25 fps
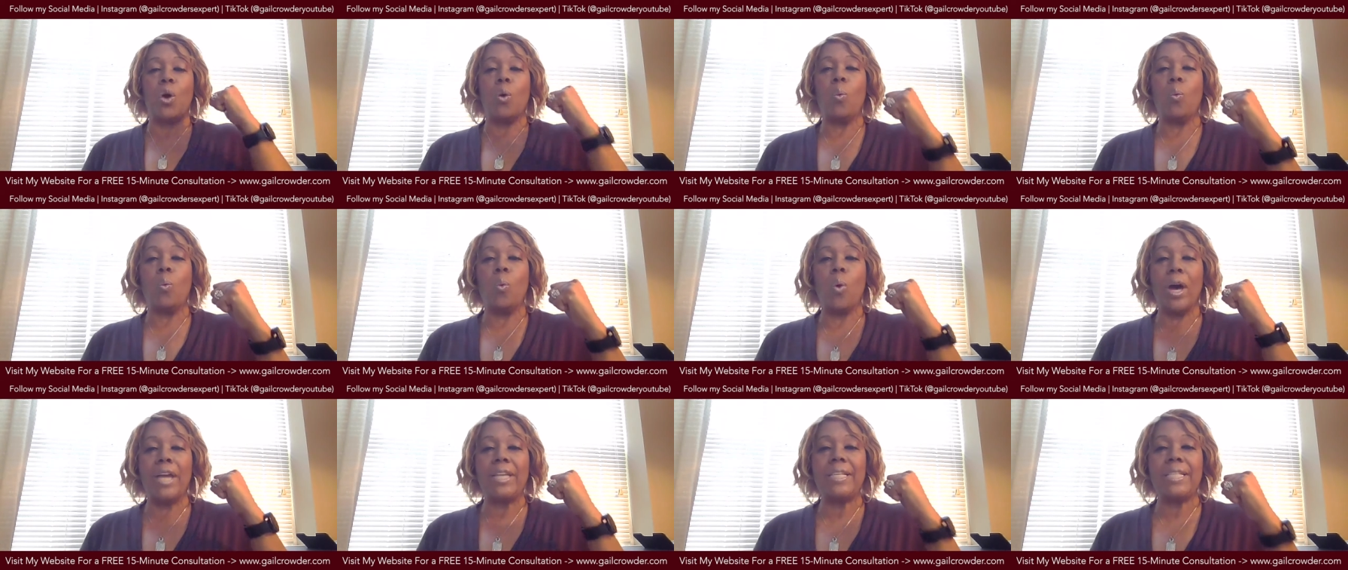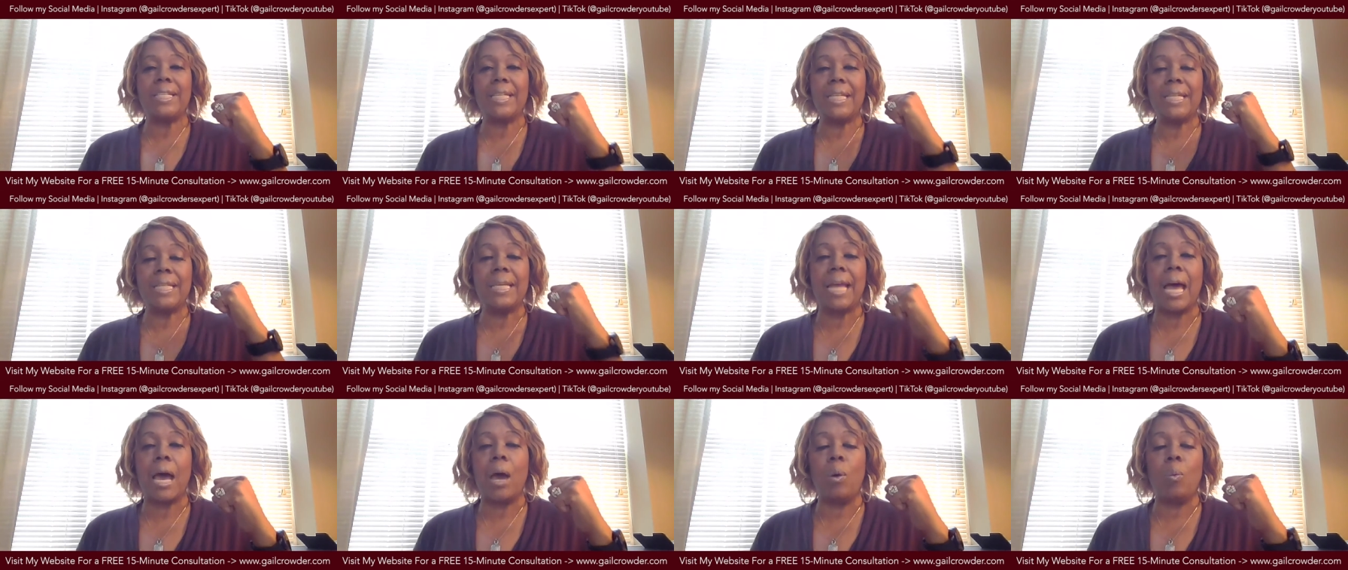what
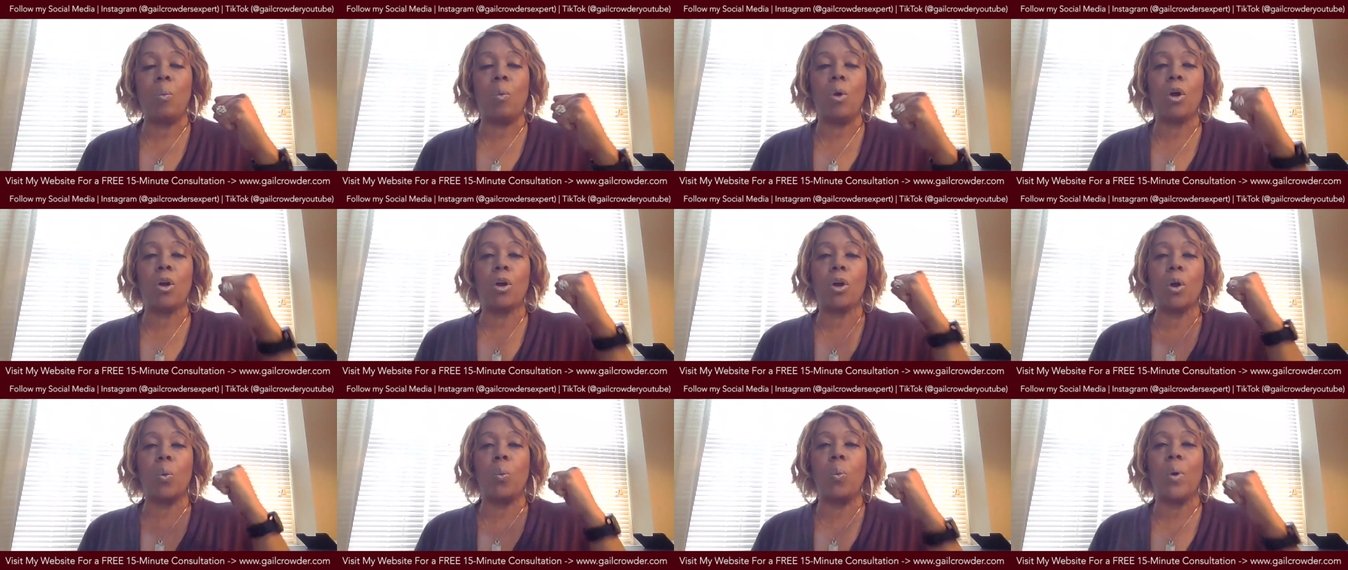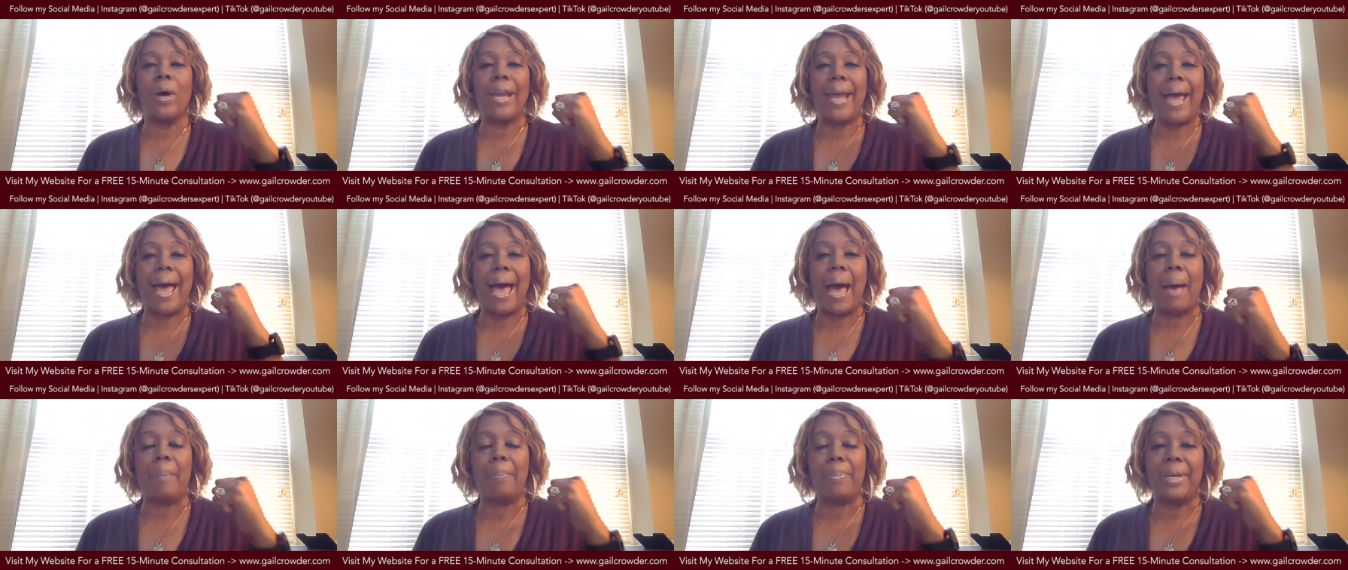did not work or what
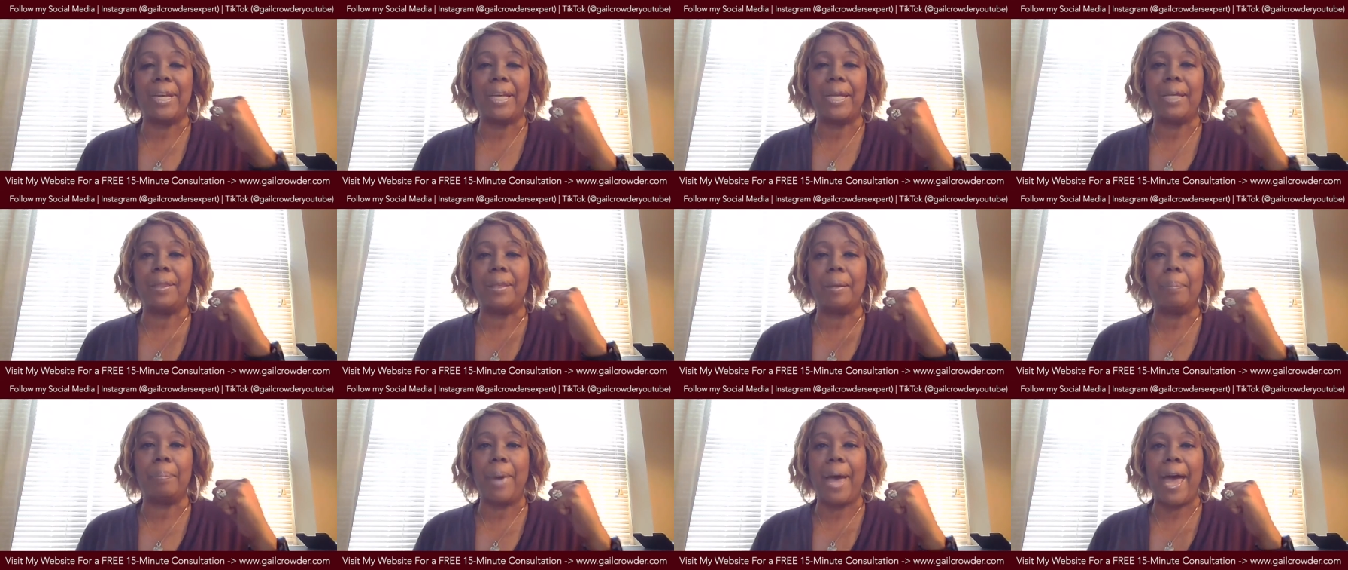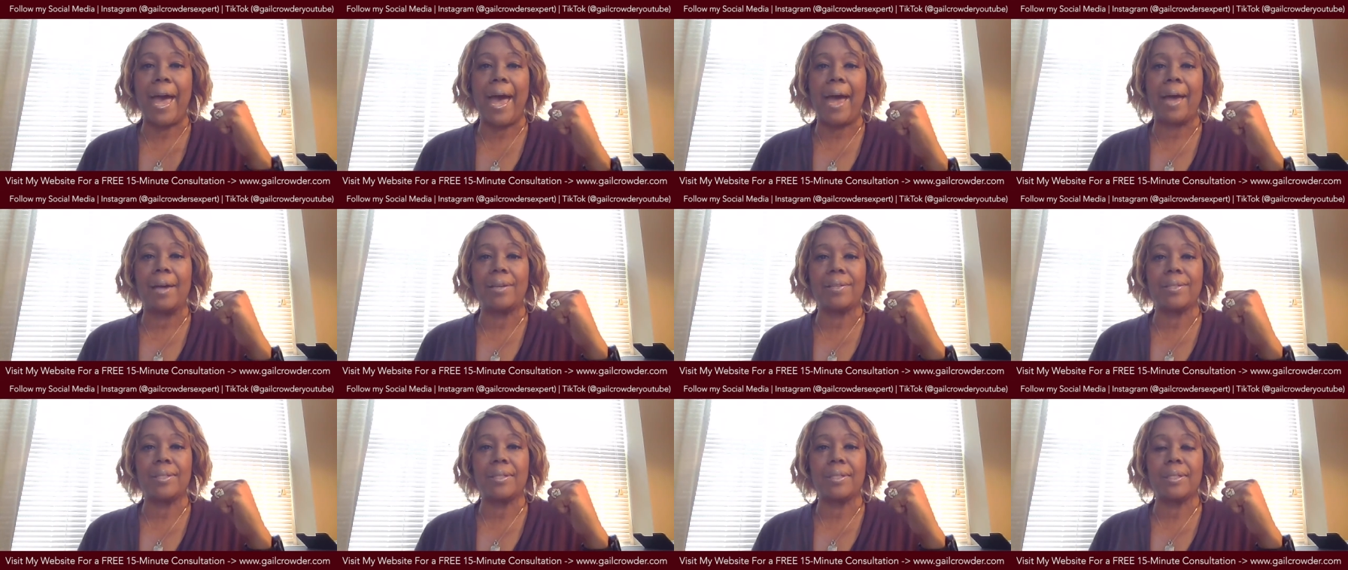happened in the
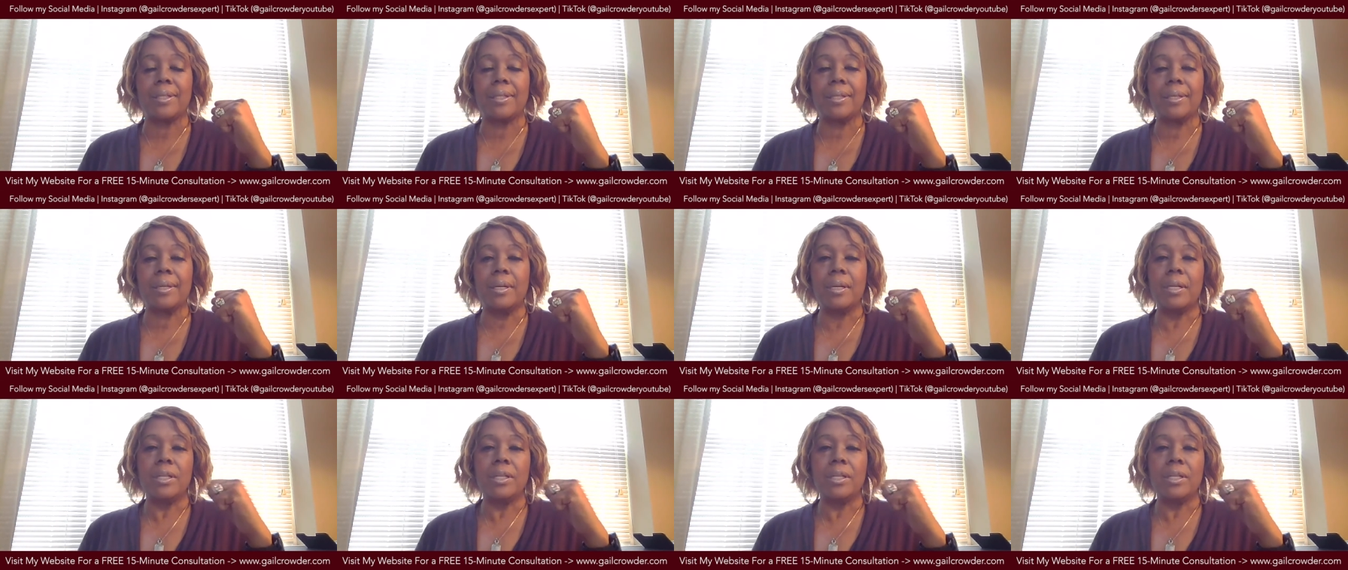past.